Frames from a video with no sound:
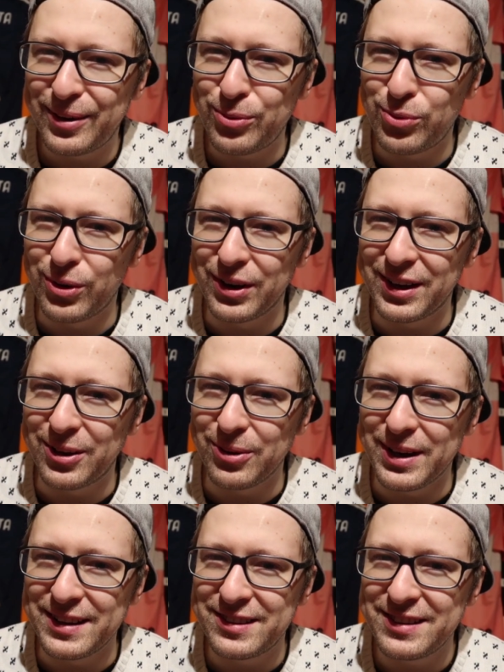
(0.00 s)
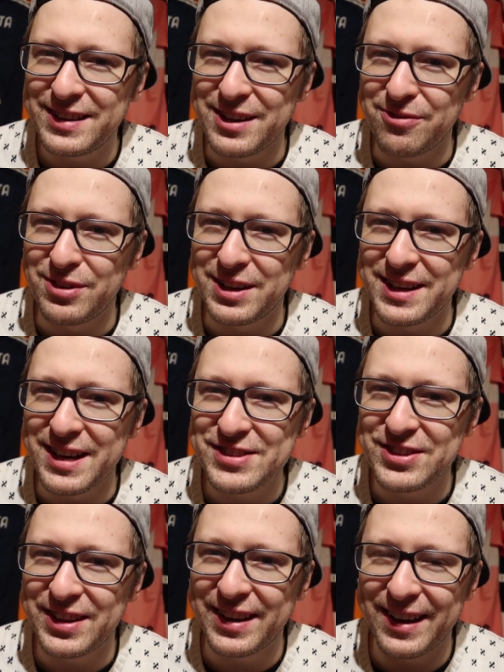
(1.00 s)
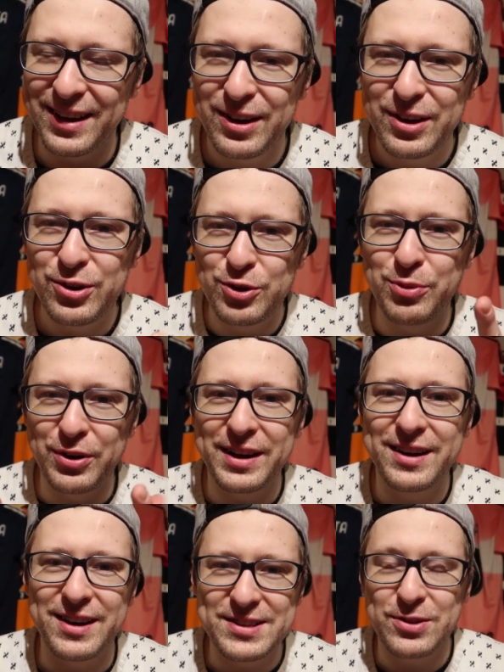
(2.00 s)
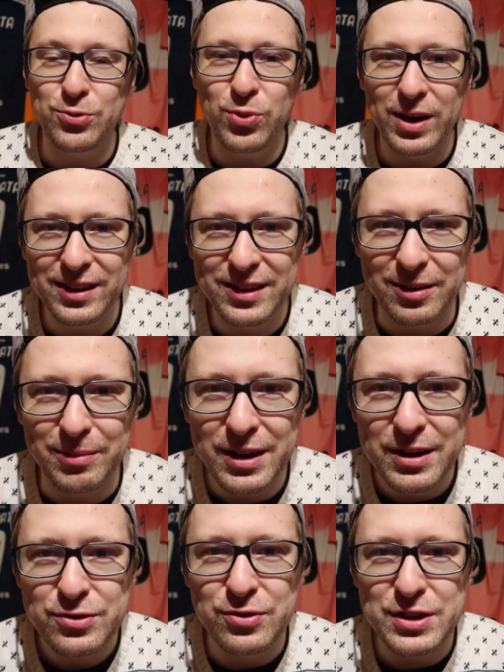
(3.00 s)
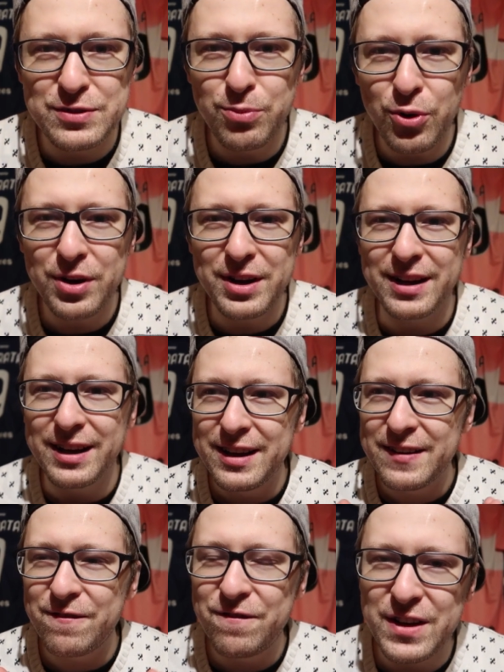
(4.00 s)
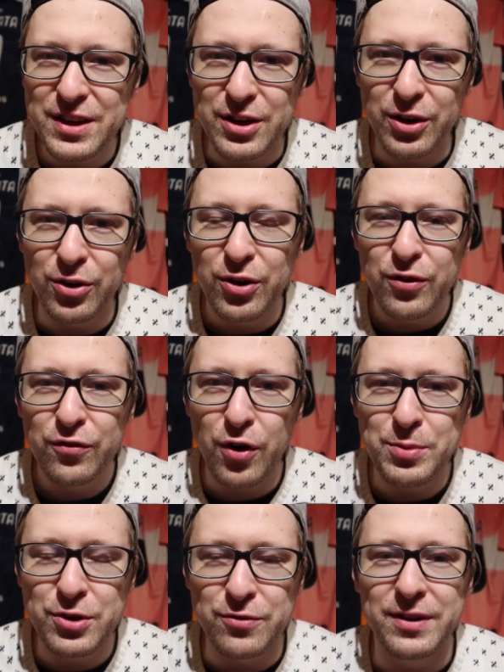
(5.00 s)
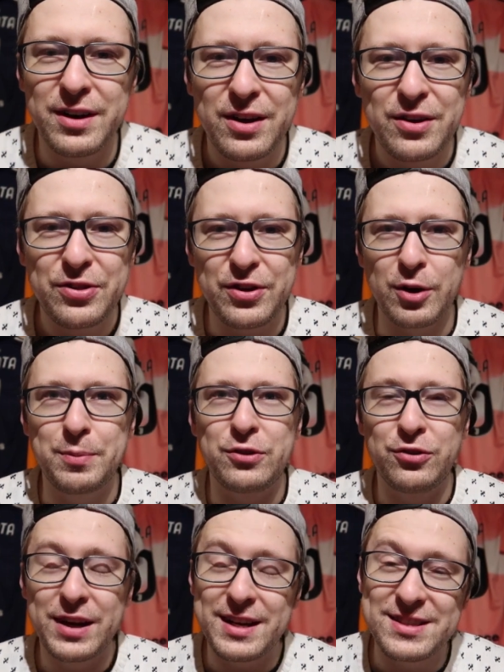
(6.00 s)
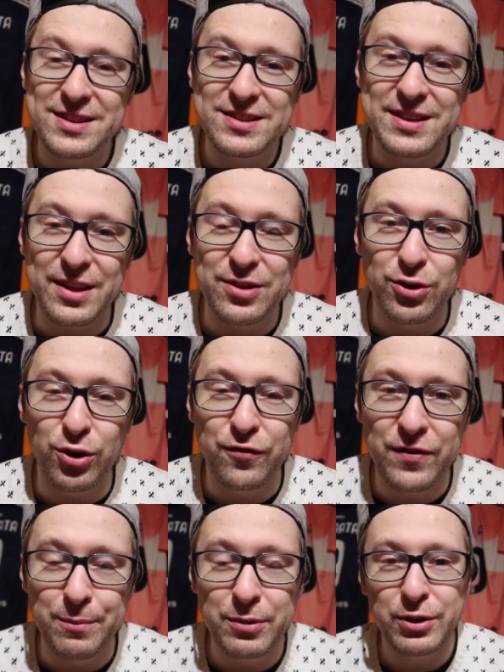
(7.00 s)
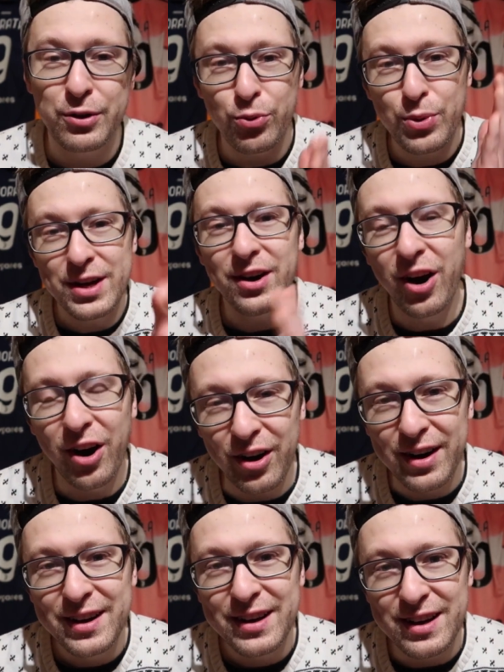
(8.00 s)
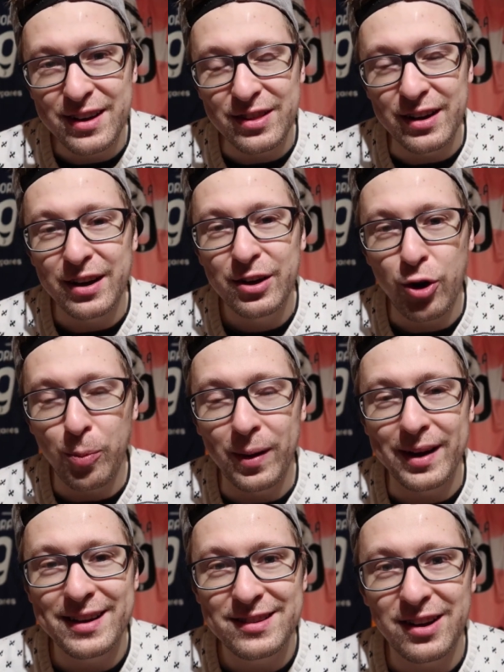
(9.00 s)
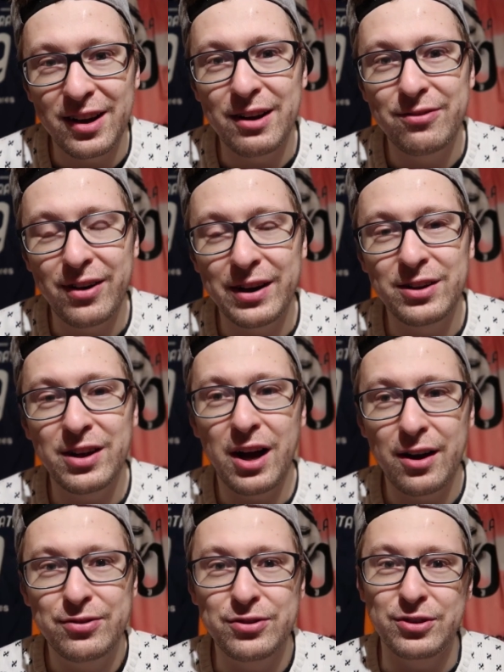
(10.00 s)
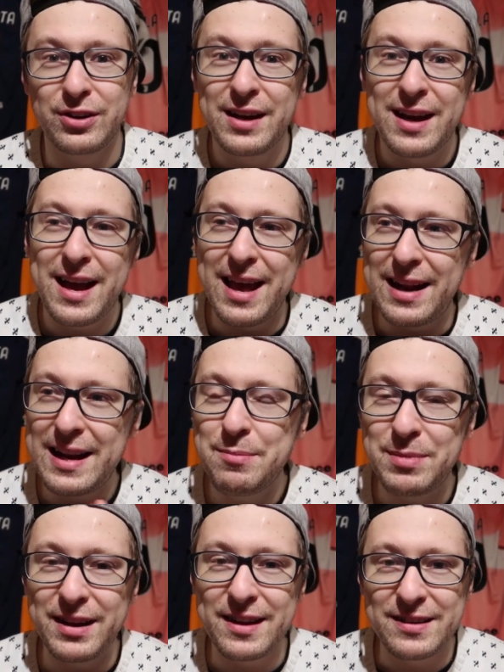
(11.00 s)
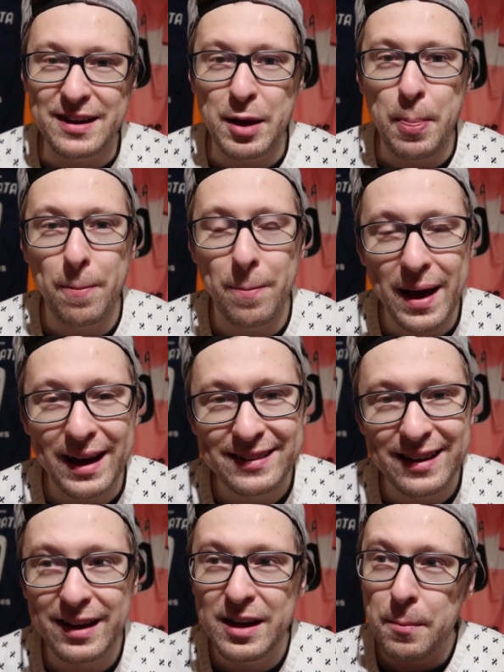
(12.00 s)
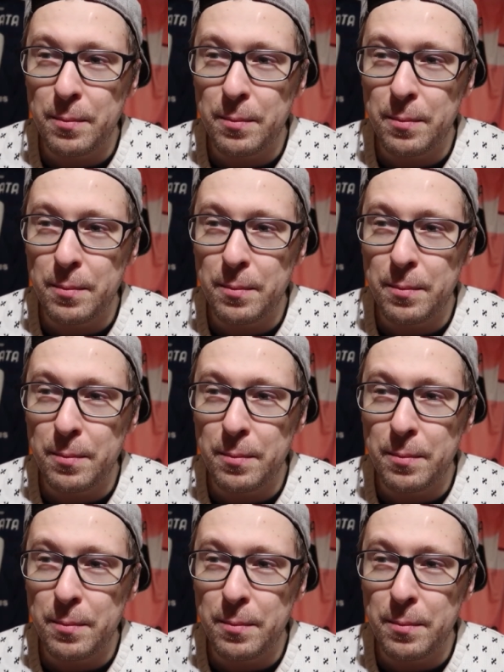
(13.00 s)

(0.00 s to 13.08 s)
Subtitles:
What a great evening yesterday, huh? Good morning, guys, and welcome to this morning video from Juve Therapy. Today is the 10th of February. We are in the Coppa Italia final after eliminating Merda,